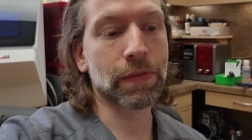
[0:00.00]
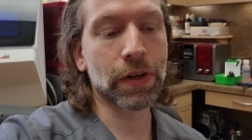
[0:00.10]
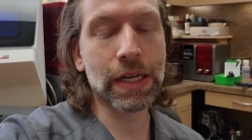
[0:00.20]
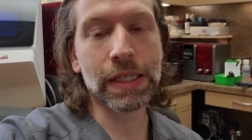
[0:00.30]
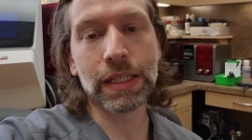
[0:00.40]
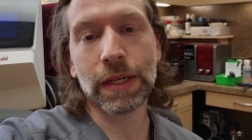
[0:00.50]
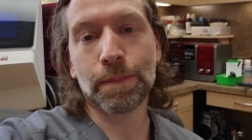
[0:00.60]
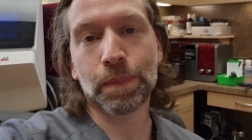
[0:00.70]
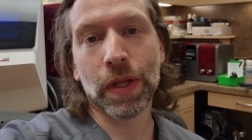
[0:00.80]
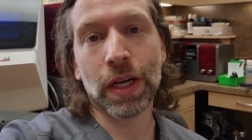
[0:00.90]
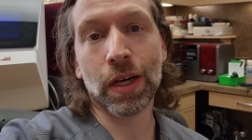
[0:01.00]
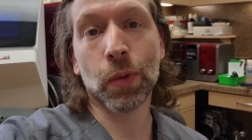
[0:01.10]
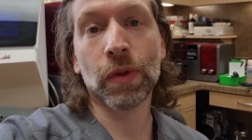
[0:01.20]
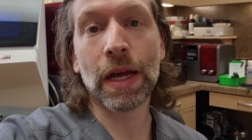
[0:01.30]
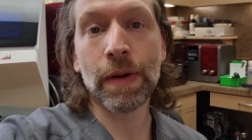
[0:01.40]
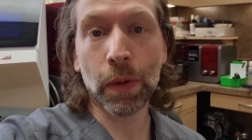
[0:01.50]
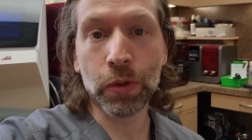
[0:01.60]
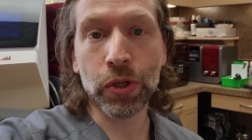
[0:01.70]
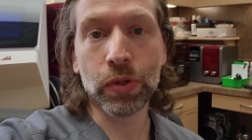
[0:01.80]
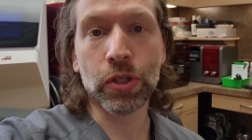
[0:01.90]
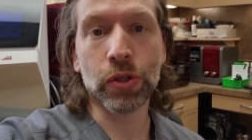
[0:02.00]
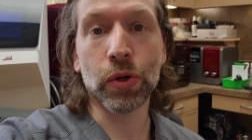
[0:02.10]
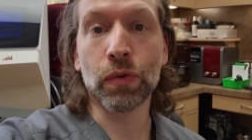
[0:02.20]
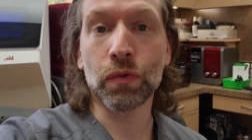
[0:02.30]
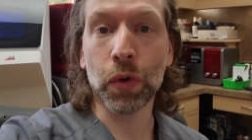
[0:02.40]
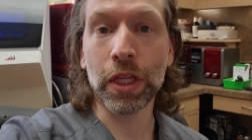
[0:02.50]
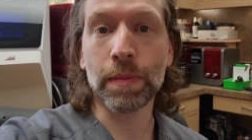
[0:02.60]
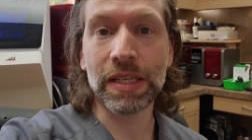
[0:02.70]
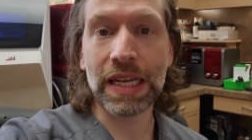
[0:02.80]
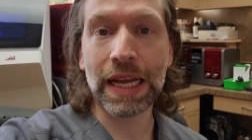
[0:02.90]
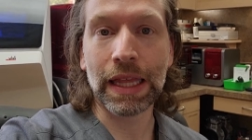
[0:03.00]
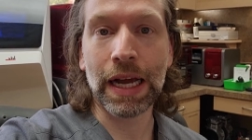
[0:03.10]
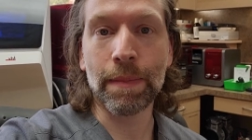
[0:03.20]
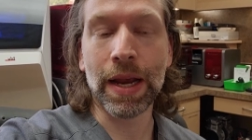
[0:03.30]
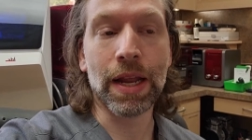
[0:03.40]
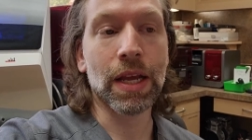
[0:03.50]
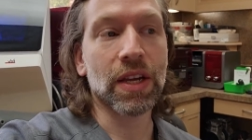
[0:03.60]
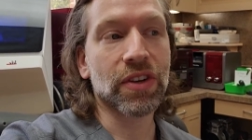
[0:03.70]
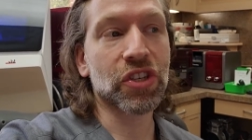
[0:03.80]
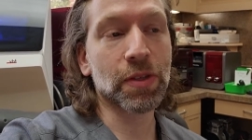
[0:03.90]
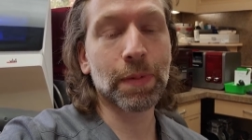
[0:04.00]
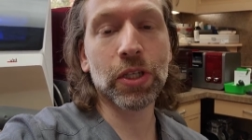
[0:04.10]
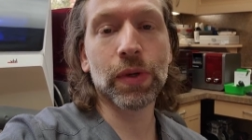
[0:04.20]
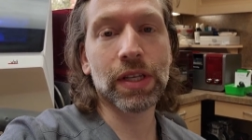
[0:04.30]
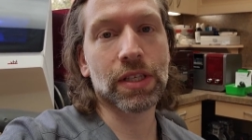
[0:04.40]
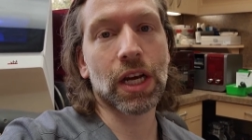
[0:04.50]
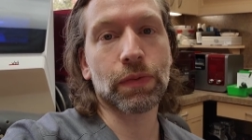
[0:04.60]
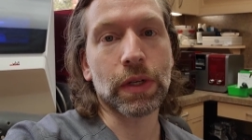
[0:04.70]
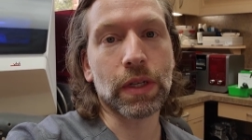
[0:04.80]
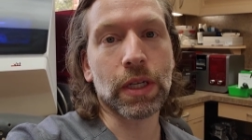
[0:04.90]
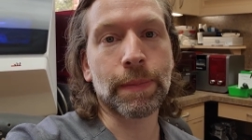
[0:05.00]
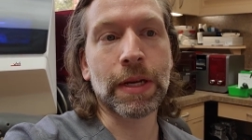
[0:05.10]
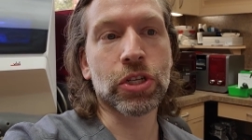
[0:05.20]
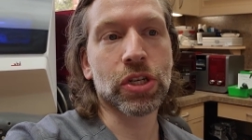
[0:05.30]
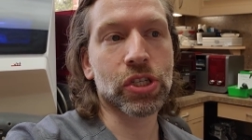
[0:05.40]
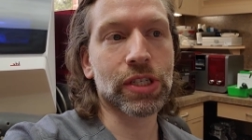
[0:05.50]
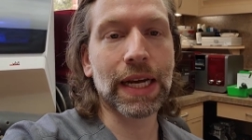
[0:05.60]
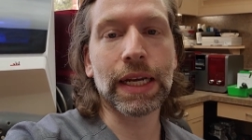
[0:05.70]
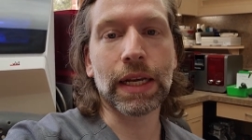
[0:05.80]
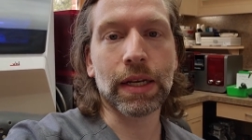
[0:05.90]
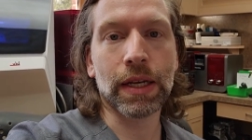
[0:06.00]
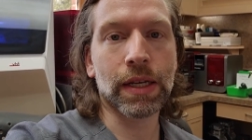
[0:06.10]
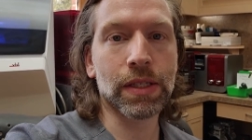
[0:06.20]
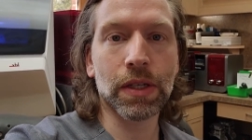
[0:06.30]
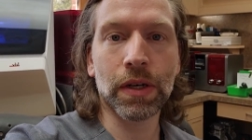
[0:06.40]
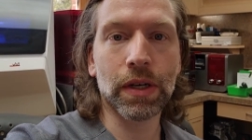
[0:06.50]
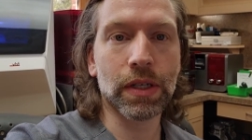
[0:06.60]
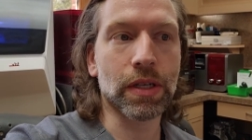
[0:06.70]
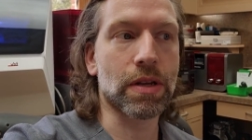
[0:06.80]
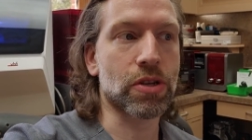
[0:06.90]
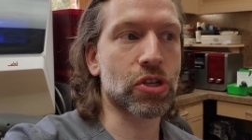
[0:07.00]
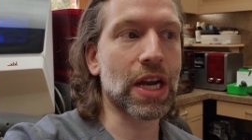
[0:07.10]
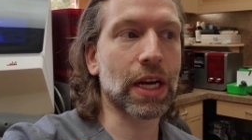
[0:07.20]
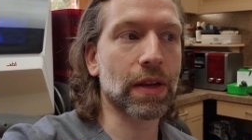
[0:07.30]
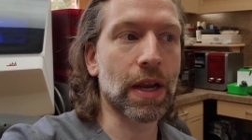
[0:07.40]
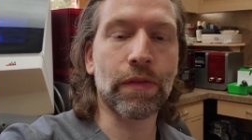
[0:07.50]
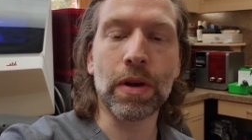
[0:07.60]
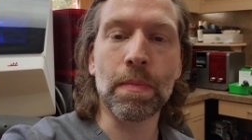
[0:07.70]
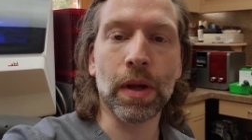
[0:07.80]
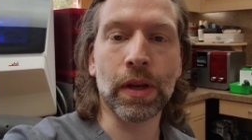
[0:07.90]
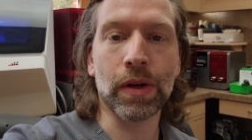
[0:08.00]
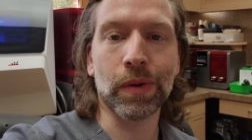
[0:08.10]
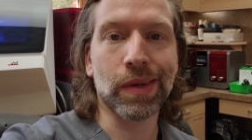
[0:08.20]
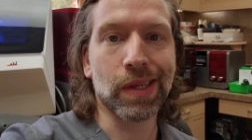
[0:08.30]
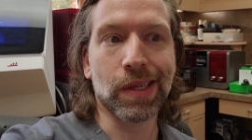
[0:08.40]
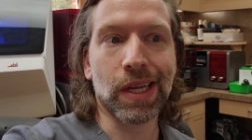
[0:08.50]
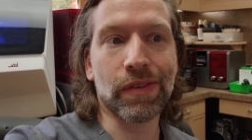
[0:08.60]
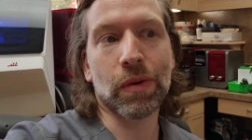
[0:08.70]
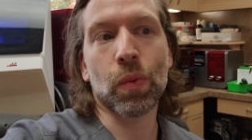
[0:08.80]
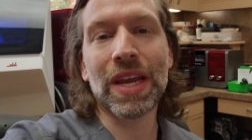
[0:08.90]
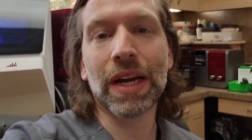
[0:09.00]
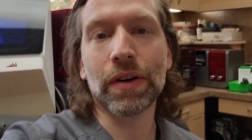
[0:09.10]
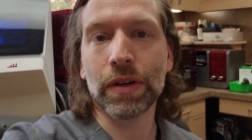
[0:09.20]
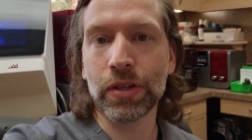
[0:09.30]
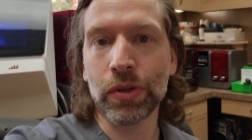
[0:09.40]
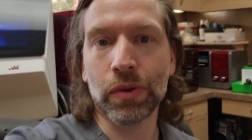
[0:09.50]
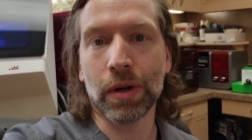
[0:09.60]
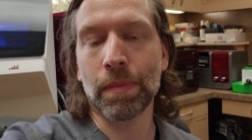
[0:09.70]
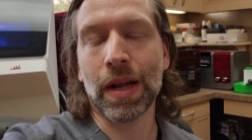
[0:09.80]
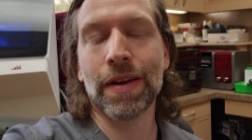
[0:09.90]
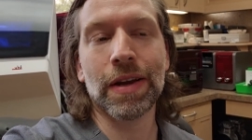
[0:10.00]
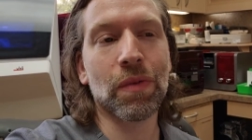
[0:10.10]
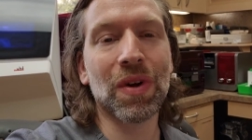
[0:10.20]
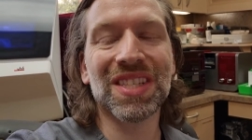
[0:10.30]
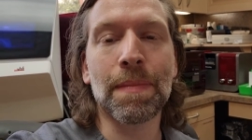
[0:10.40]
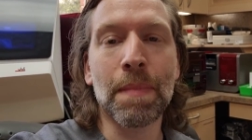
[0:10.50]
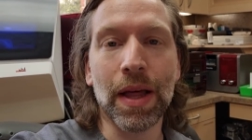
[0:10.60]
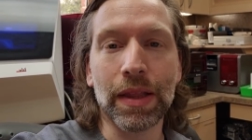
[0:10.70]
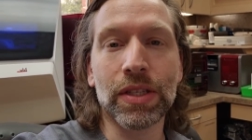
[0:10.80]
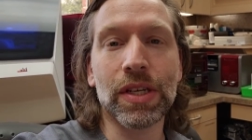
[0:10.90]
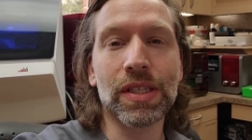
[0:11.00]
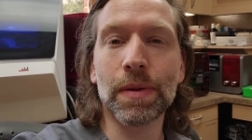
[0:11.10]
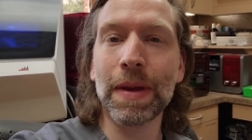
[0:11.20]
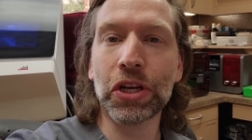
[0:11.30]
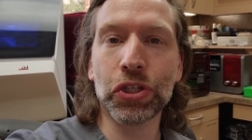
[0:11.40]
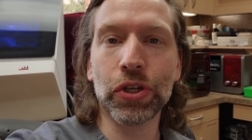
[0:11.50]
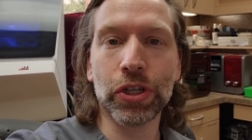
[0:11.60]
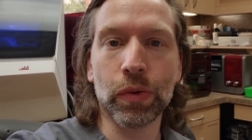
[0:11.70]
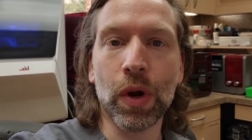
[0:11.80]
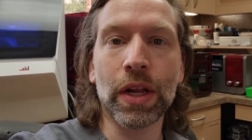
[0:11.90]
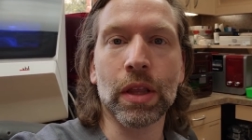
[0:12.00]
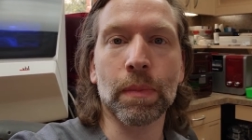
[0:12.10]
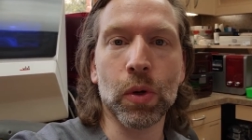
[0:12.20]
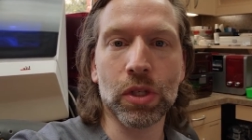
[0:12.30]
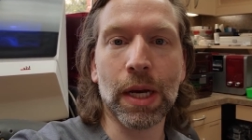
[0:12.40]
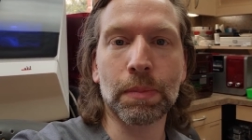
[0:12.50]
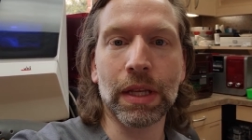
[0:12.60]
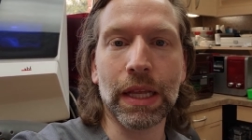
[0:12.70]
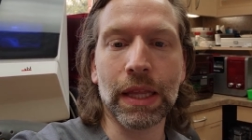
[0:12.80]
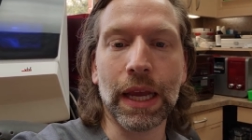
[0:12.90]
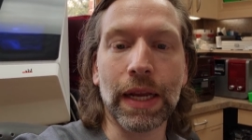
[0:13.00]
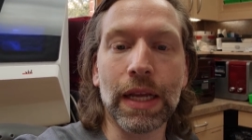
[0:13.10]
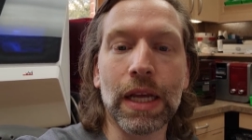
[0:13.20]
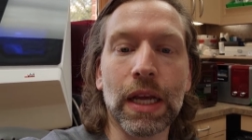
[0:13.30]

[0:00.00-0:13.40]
But if there is, uh, hopefully I've helped you to avoid the mistake that I made. You should be doing this often. I mean, just checking. It doesn't hurt to check every, you know, every week or two or uh, even once a month just to make sure you're running the most up-to-date thing.